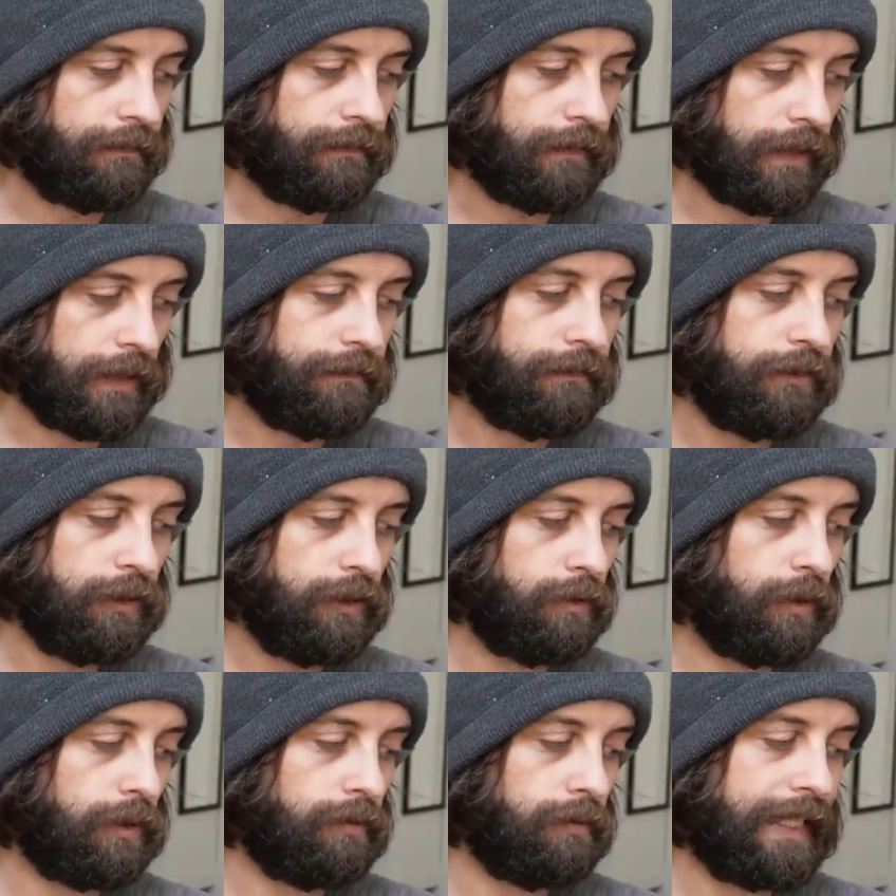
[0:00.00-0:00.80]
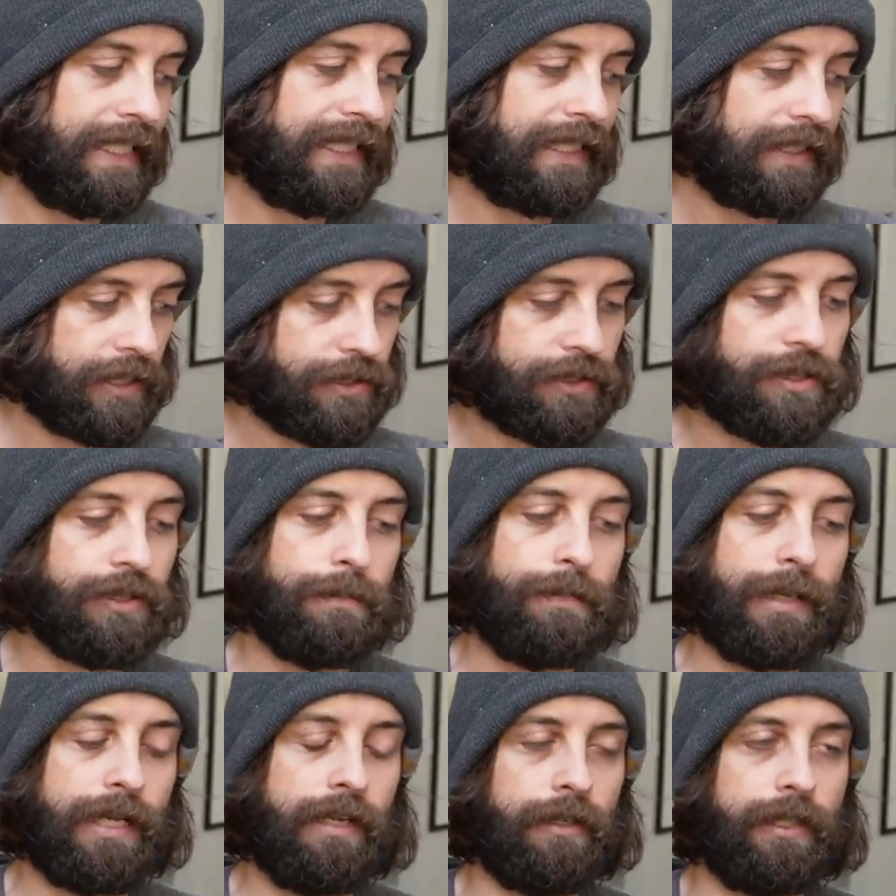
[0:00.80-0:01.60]
if you were reading this in
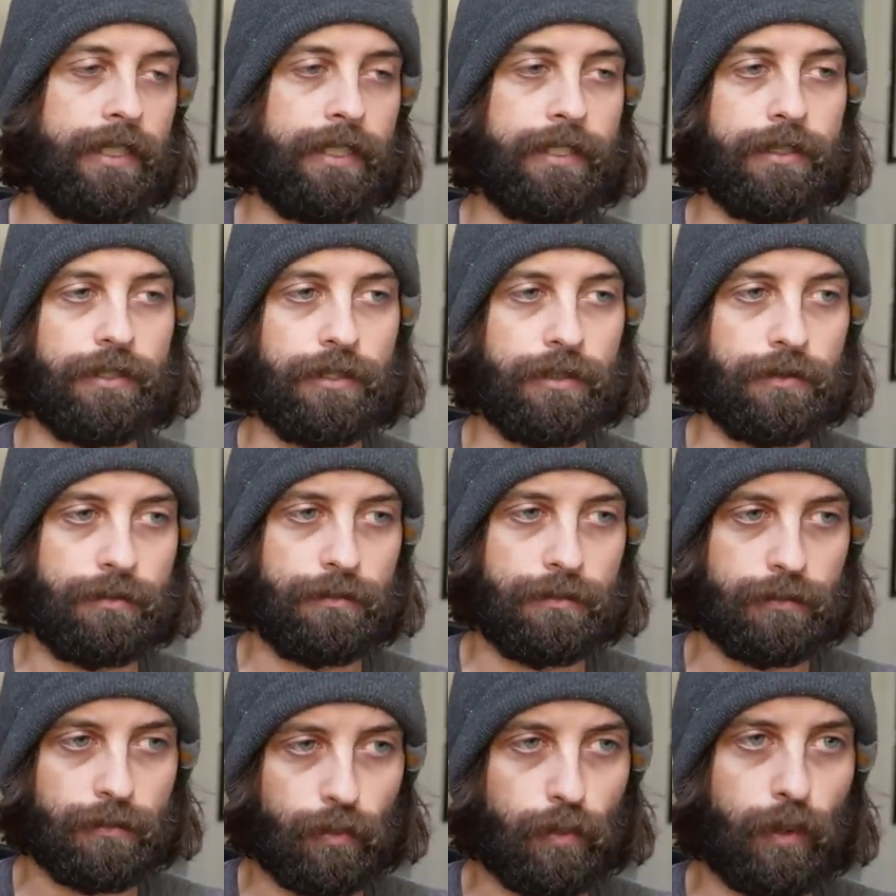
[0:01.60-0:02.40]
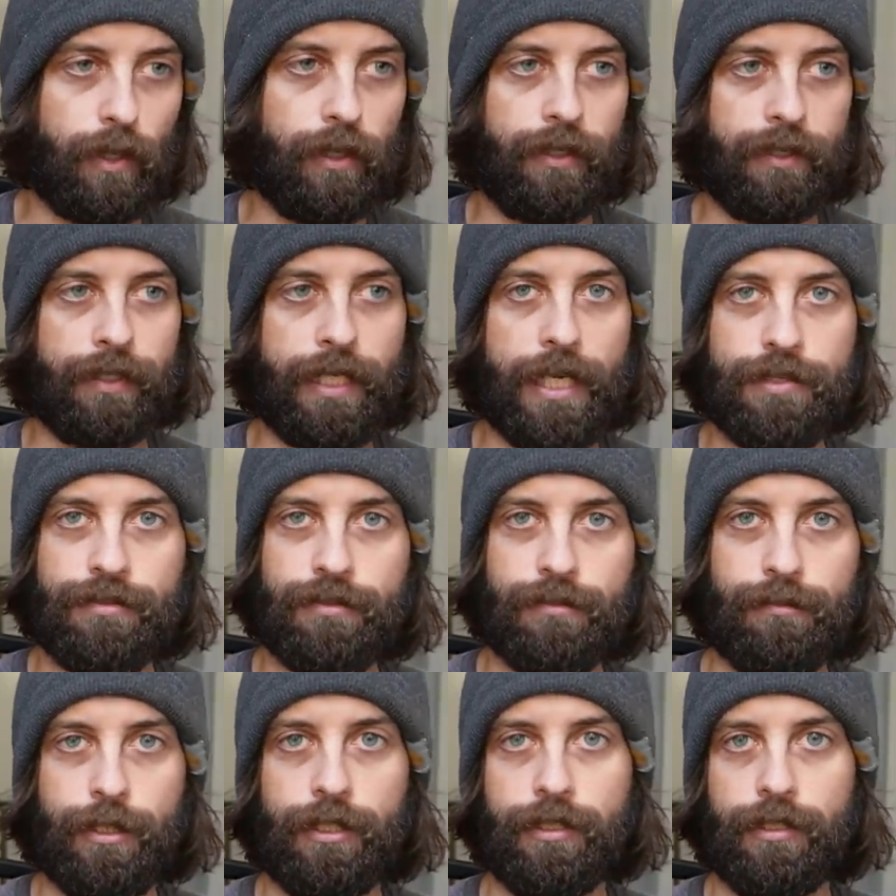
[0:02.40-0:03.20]
the period and you weren't
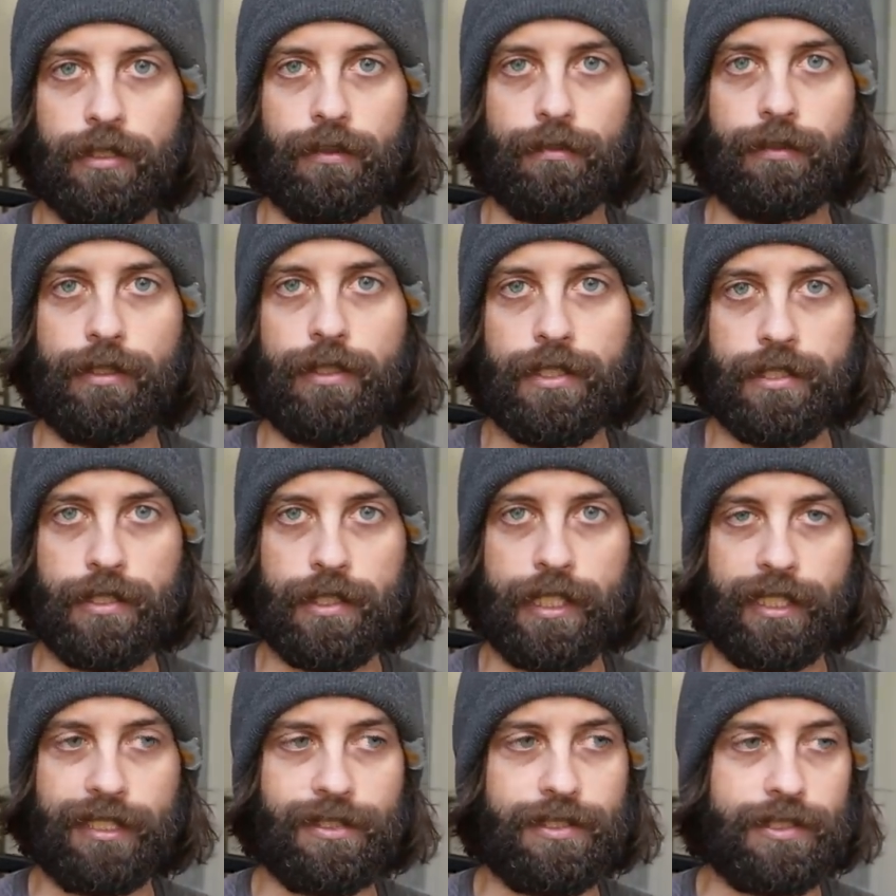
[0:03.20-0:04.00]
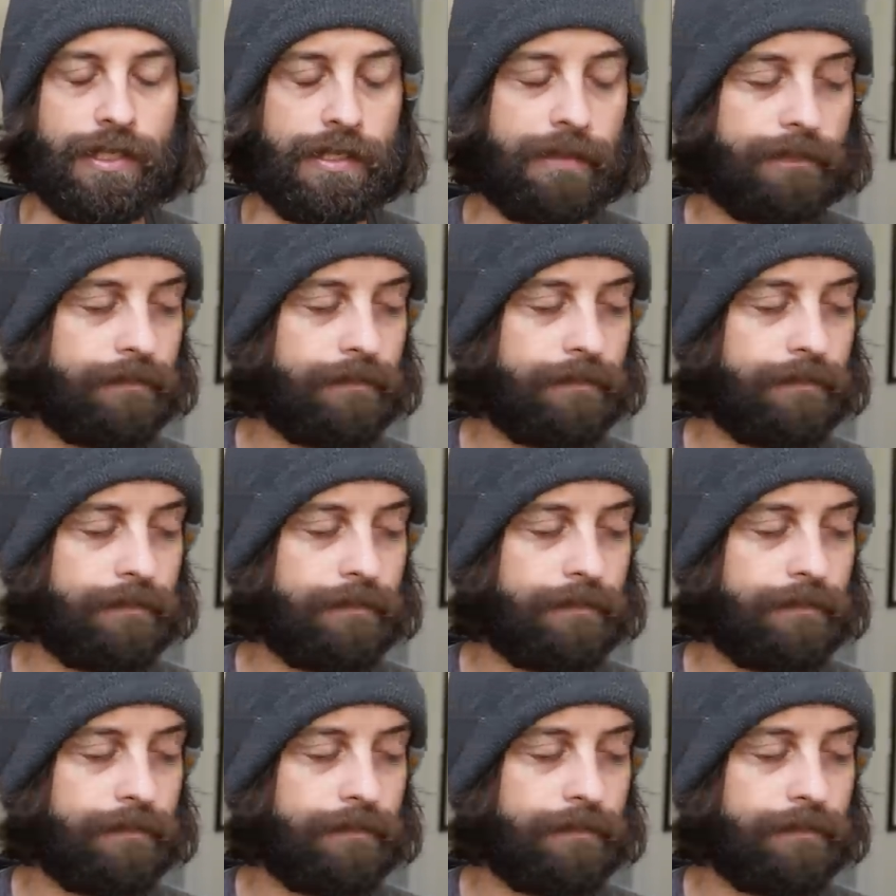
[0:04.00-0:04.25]
as familiar with his legacy.